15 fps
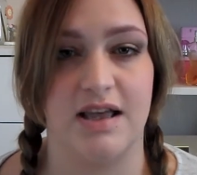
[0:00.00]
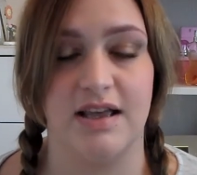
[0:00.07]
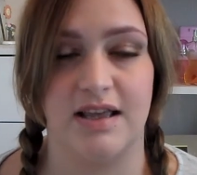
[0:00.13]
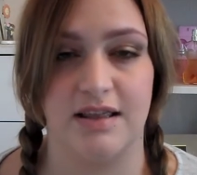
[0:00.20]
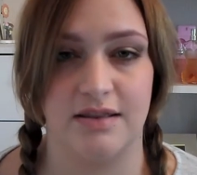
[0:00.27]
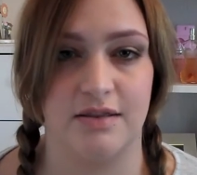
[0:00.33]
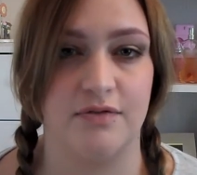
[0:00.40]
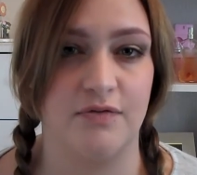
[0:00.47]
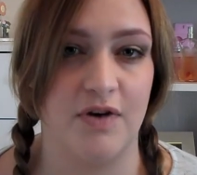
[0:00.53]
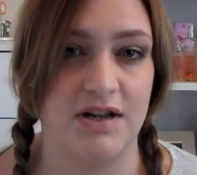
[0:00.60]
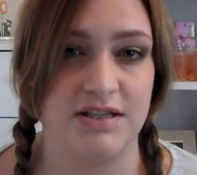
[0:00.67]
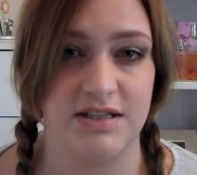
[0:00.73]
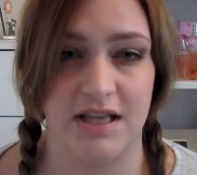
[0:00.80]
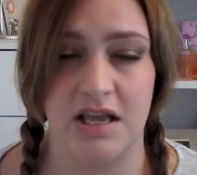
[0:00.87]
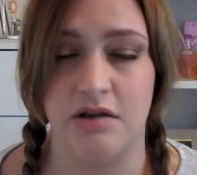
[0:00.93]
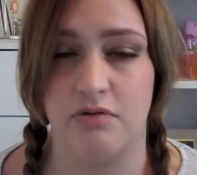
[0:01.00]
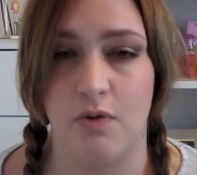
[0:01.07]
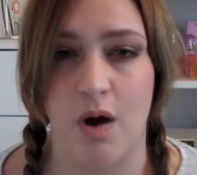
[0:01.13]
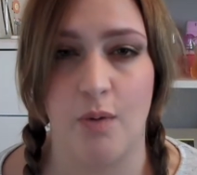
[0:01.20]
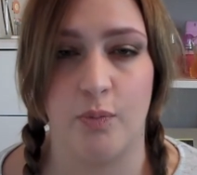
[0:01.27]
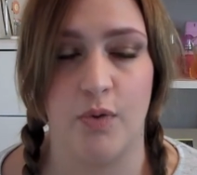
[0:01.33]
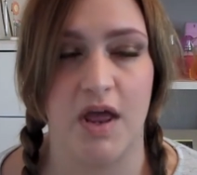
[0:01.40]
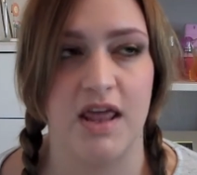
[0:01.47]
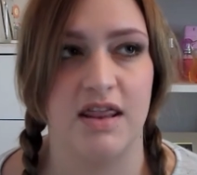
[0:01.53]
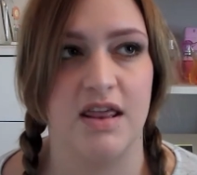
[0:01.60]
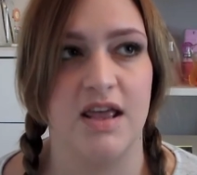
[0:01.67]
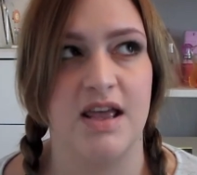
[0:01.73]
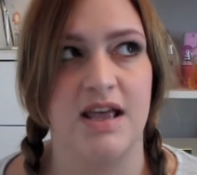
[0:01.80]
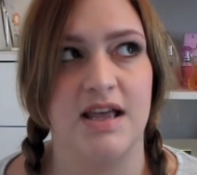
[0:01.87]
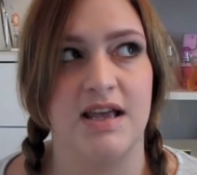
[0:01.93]
like the friends that he grew up with,
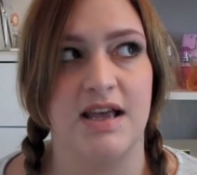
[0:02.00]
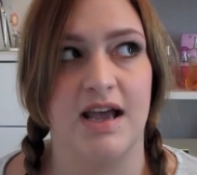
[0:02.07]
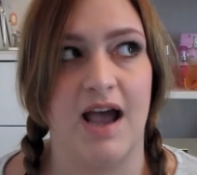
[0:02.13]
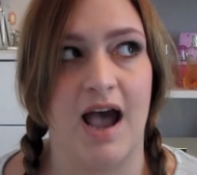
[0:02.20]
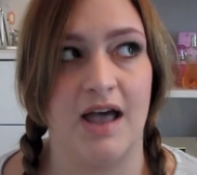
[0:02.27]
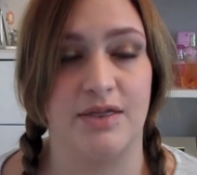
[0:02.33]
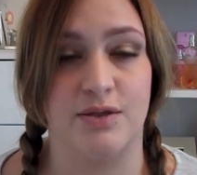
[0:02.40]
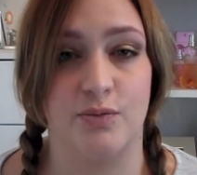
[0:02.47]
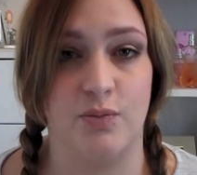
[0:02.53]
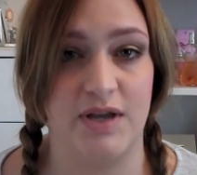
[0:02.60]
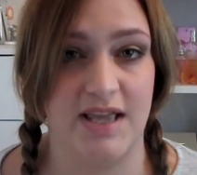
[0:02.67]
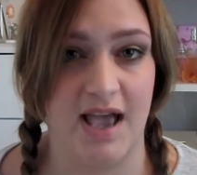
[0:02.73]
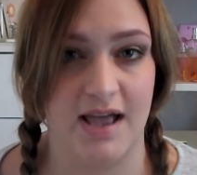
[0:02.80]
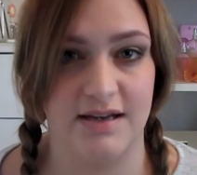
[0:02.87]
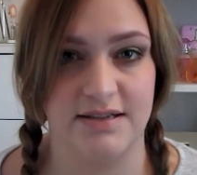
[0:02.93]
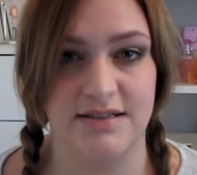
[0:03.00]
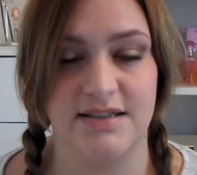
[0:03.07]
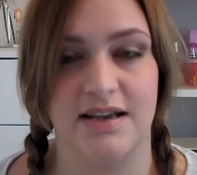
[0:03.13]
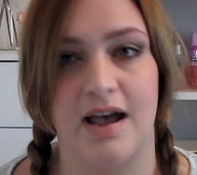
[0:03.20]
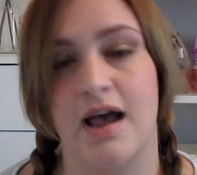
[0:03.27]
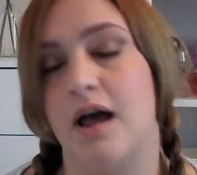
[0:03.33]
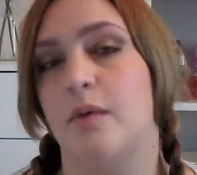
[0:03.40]
at the weekend.